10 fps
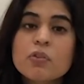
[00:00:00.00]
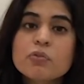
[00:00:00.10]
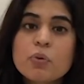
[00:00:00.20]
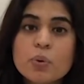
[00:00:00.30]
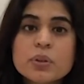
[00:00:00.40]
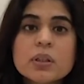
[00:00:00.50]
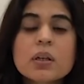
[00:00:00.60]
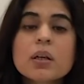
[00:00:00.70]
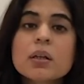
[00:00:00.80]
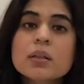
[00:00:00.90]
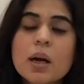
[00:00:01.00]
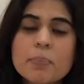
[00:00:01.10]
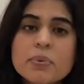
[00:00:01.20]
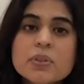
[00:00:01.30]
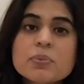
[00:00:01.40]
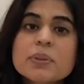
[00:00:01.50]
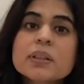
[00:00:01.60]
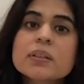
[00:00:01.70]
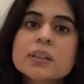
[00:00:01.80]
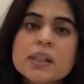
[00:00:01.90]
Fourth, couples with
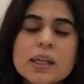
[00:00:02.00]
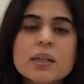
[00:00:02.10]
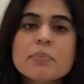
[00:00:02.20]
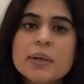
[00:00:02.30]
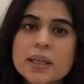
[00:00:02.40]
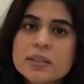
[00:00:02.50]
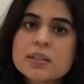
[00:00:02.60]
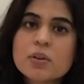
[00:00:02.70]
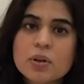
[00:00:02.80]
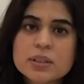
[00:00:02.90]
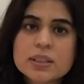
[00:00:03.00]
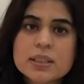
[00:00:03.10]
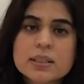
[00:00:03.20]
recurrent pregnancy losses.